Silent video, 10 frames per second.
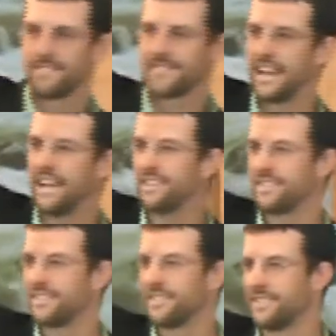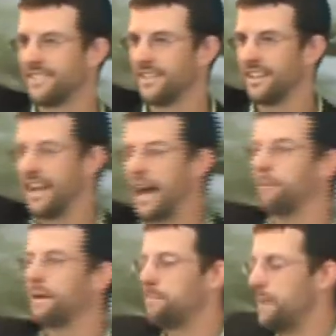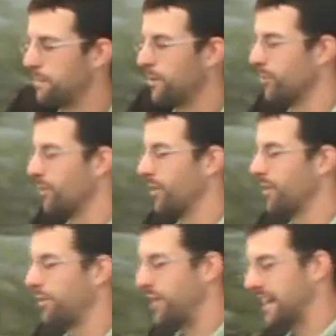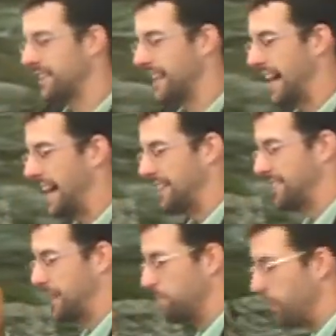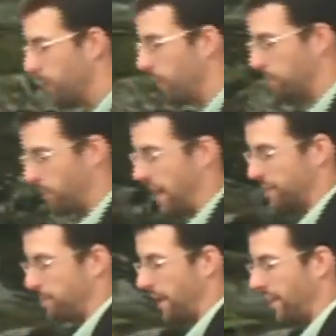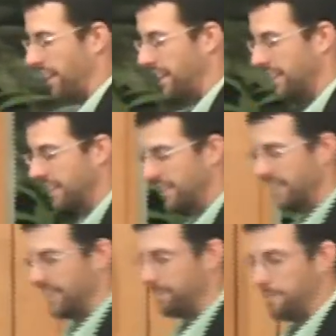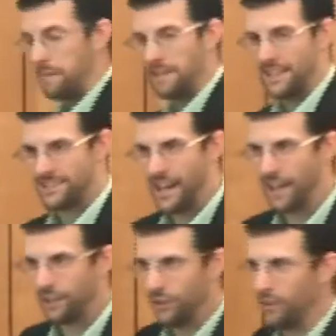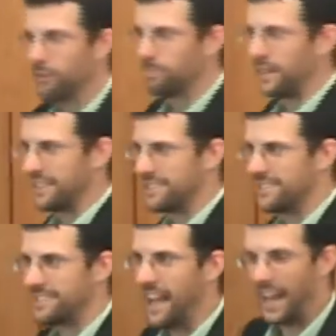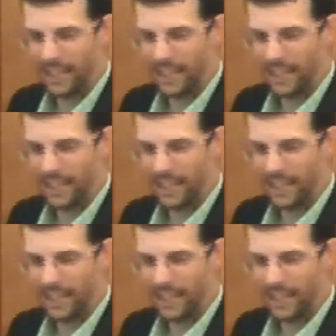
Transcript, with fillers: Okay? How many people in the world think that temporal prosperity Maybe that's not you, but in society